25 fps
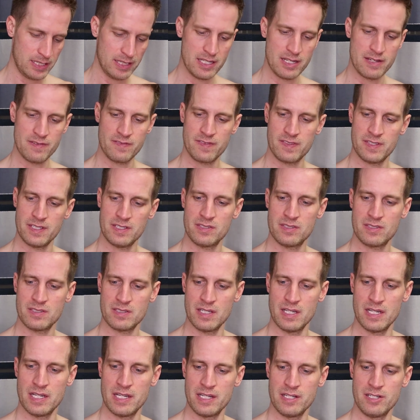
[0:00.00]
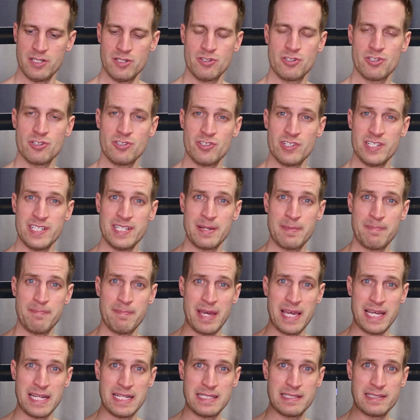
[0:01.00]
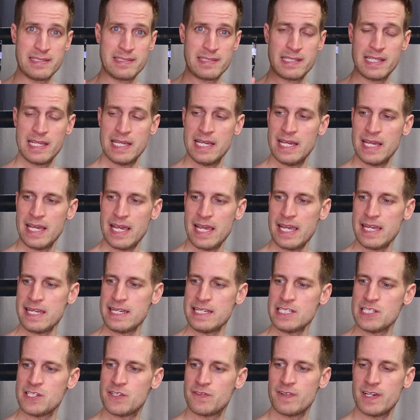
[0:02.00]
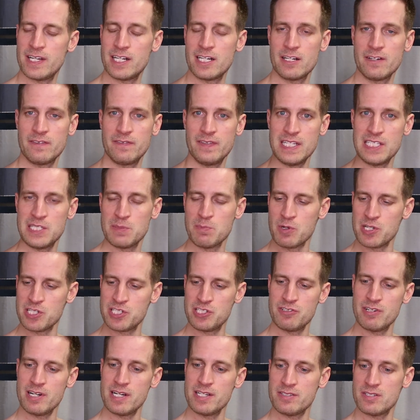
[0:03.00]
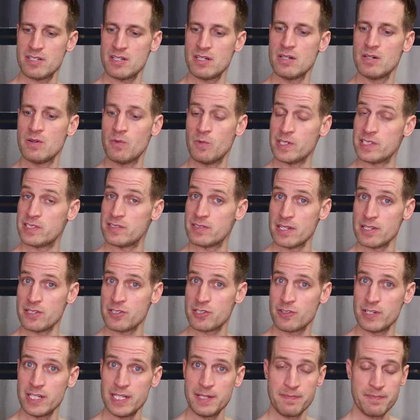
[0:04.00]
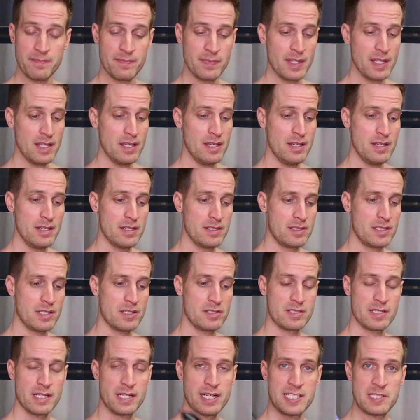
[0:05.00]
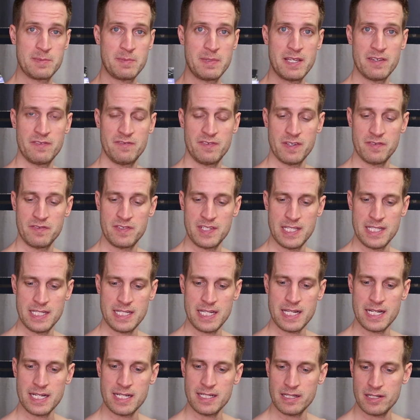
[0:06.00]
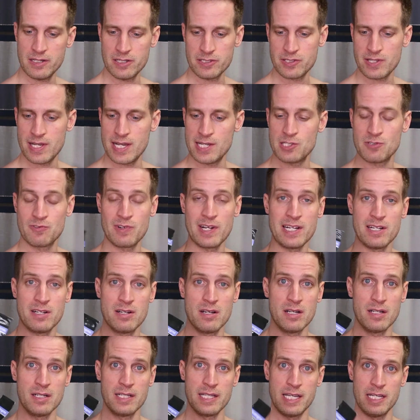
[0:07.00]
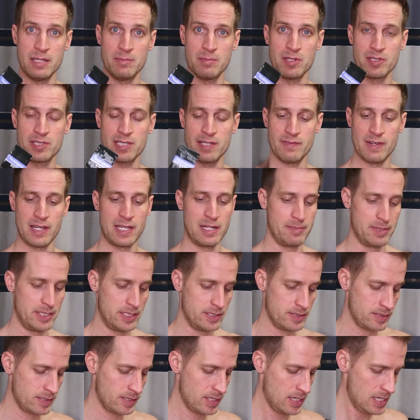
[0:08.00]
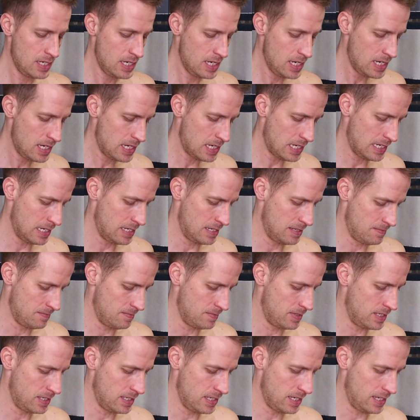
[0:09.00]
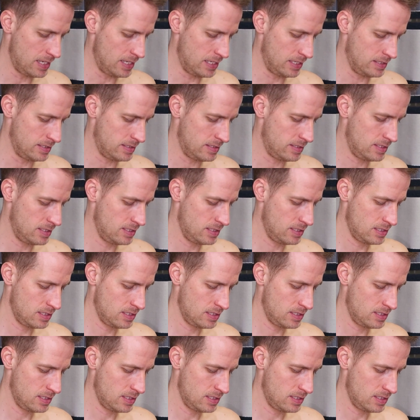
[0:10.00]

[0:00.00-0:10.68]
I love this Neutrogena Men's Age Fighter Face Moisturizer with sunscreen. So it's got SPF 15 in it. It also has retinol and multivitamins. And